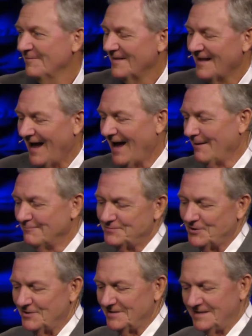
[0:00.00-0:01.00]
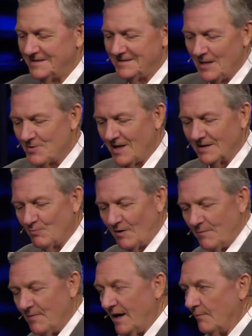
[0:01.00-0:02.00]
I'm sure that's not what he
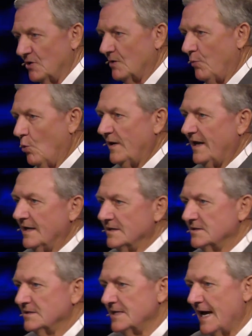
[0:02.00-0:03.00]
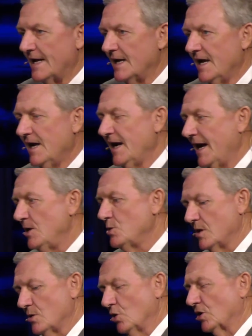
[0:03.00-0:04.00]
meant, but the point is that he
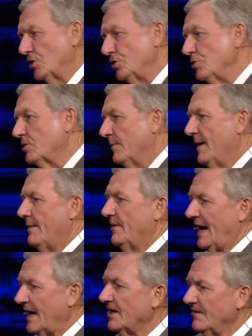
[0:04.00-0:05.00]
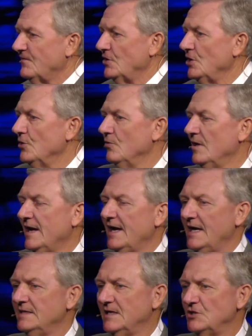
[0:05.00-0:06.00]
says, look, a new commandment I give to you
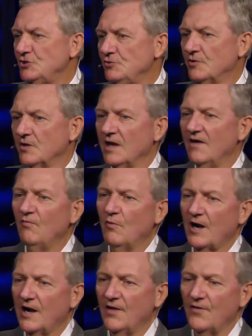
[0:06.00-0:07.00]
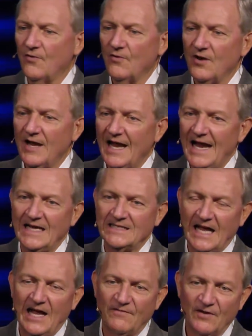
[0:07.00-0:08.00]
is that you would love one another as
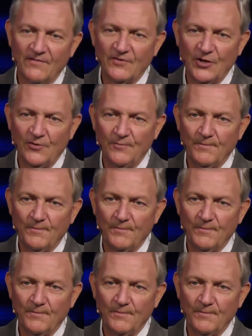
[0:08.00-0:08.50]
I have loved you.